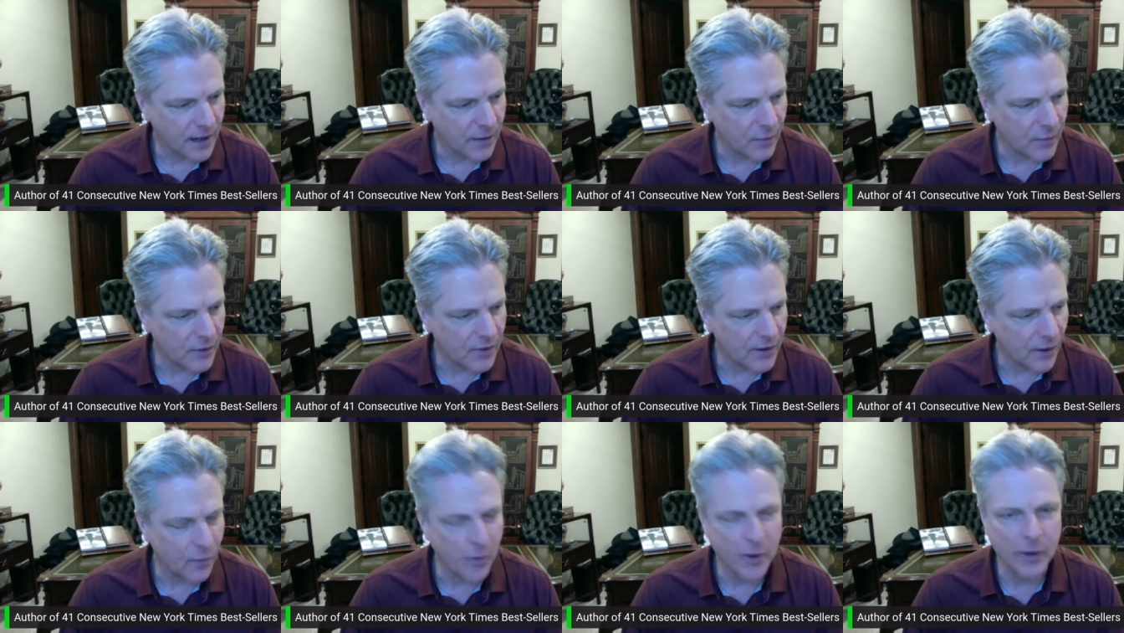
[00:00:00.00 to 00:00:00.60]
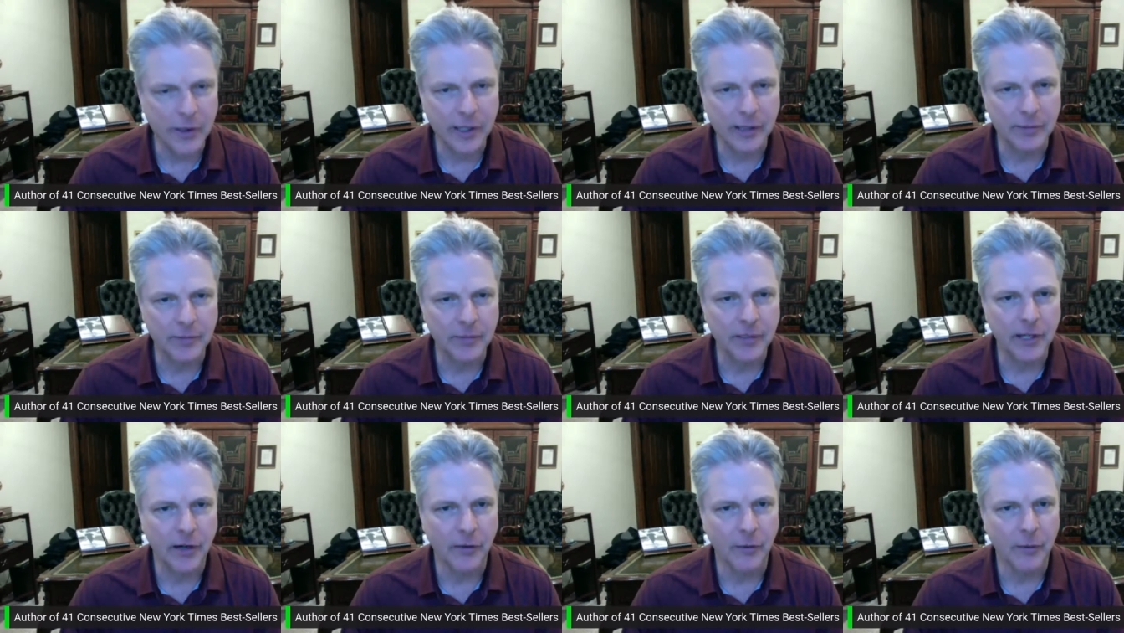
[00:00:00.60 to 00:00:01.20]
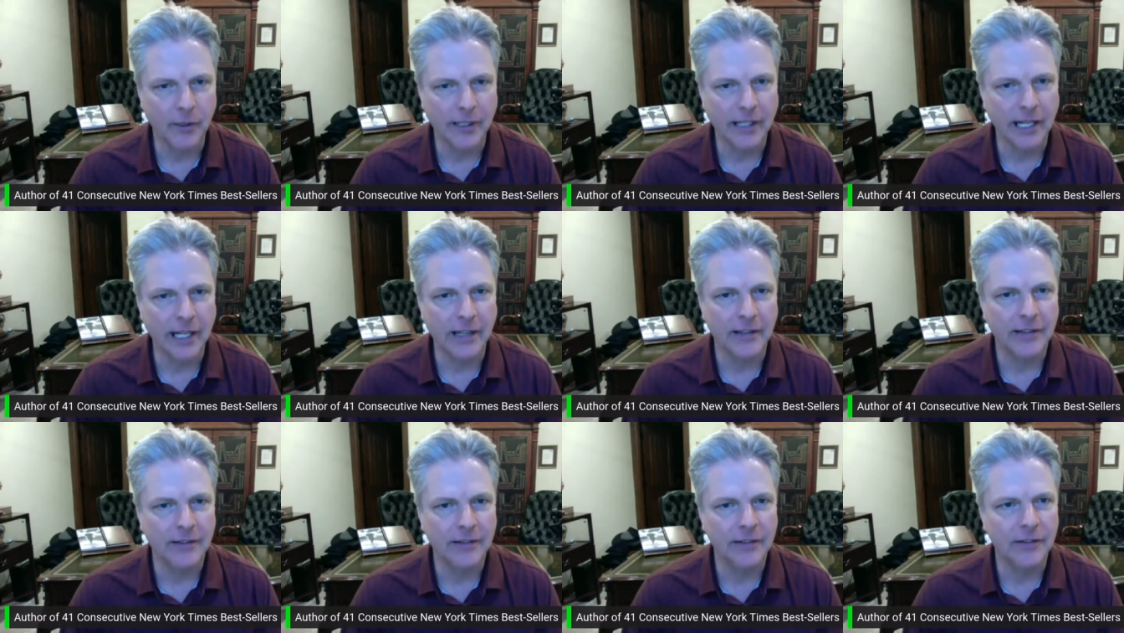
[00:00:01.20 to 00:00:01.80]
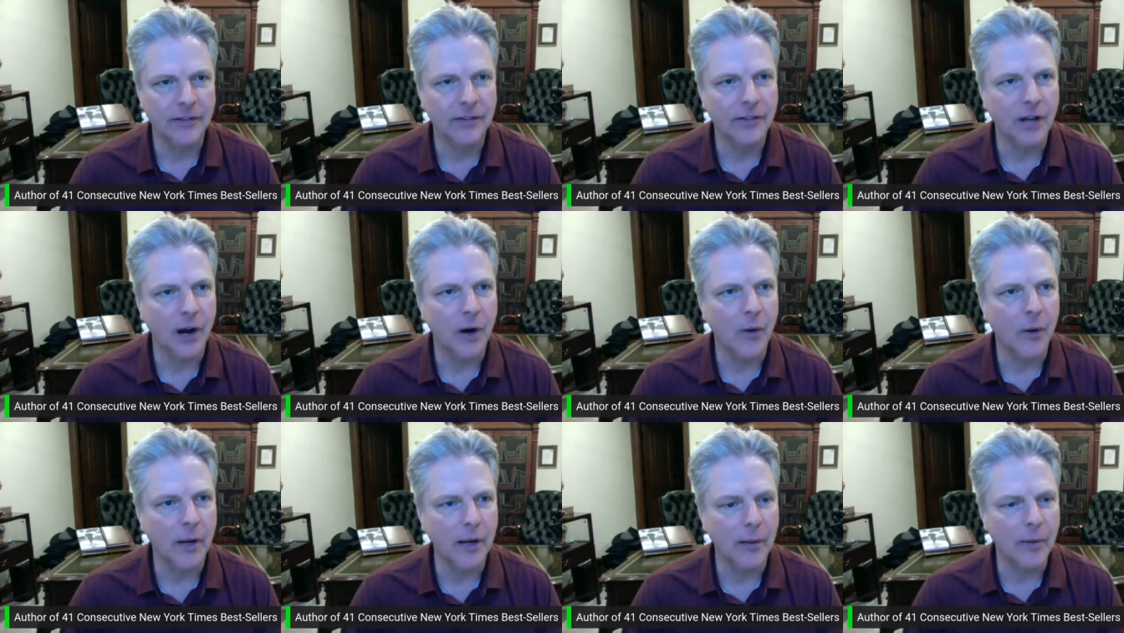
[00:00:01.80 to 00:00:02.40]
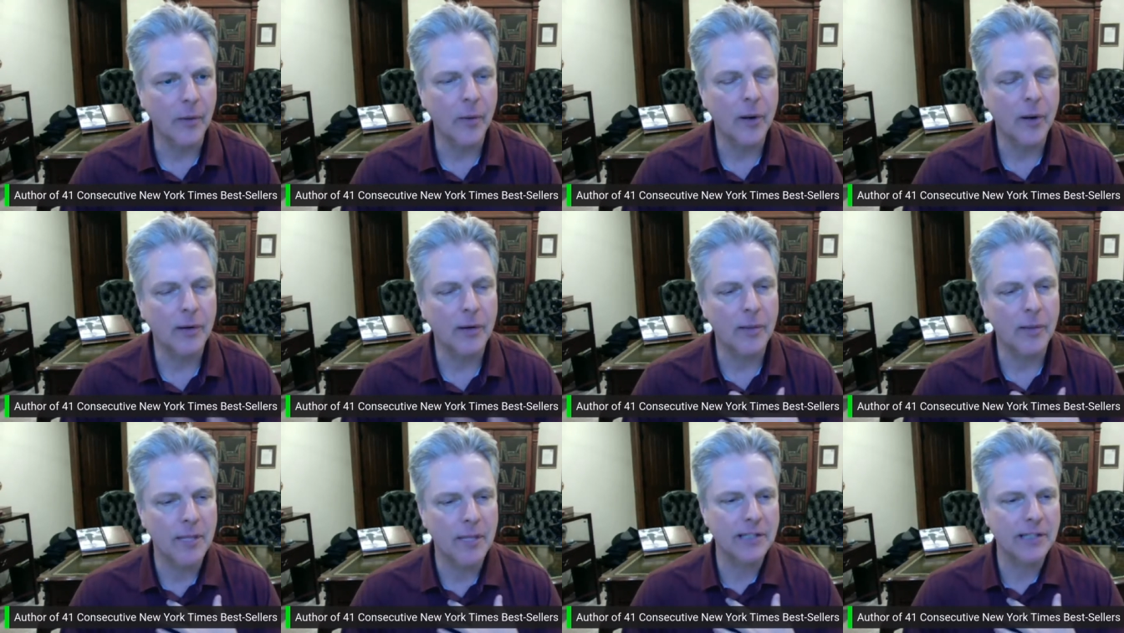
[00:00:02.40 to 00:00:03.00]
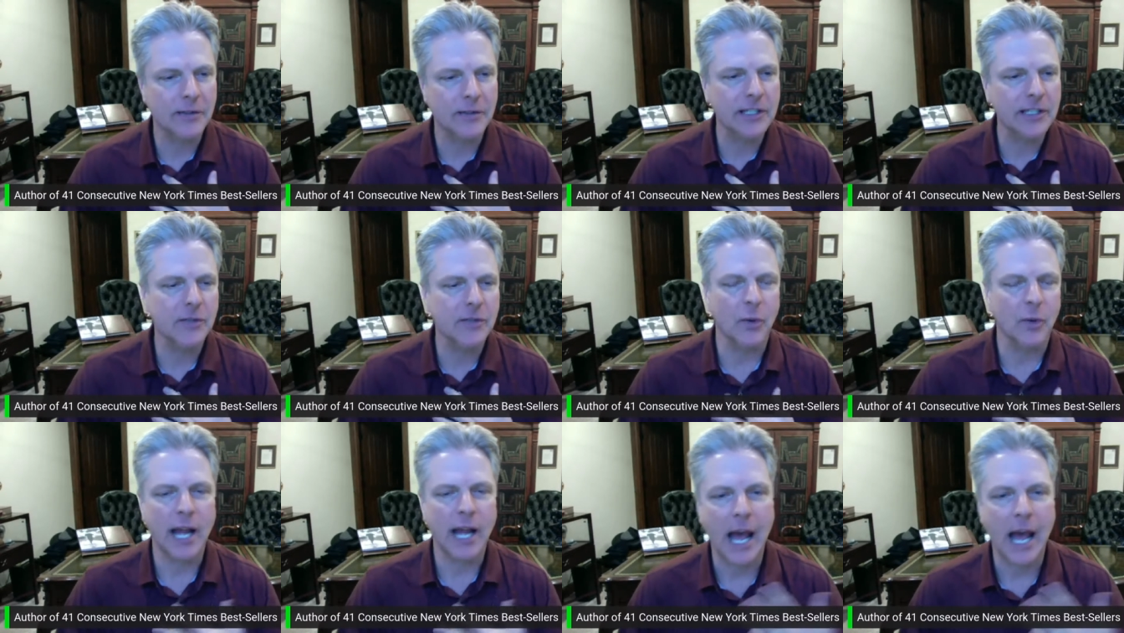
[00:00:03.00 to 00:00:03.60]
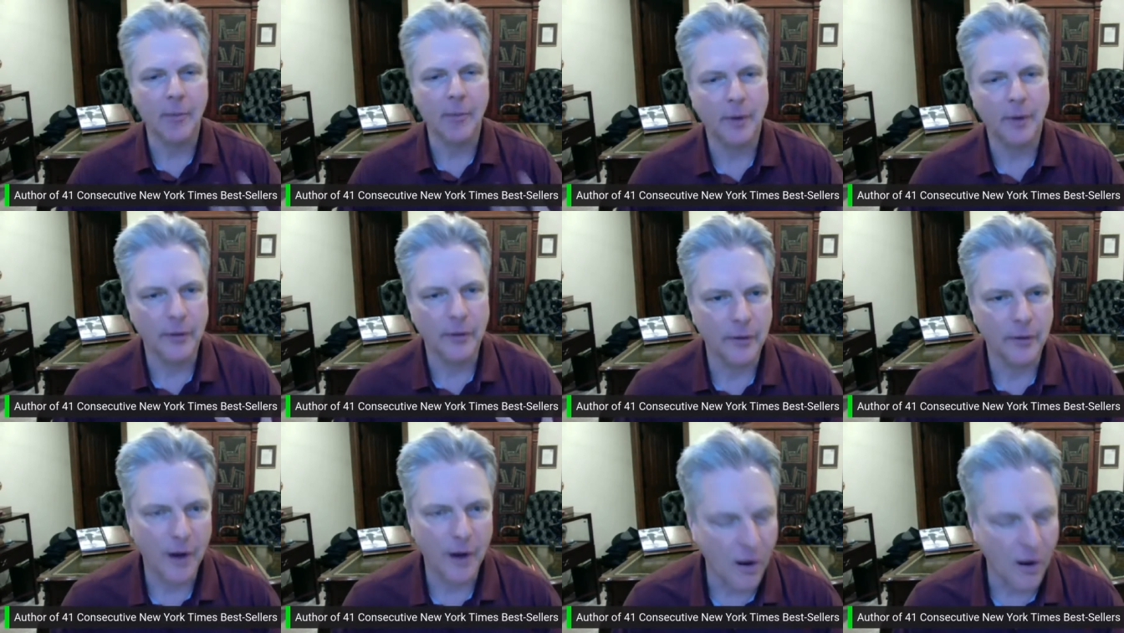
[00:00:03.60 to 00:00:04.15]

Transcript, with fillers: We thought we could, you know, would get going. I mean, what, I mean, this this is what happened.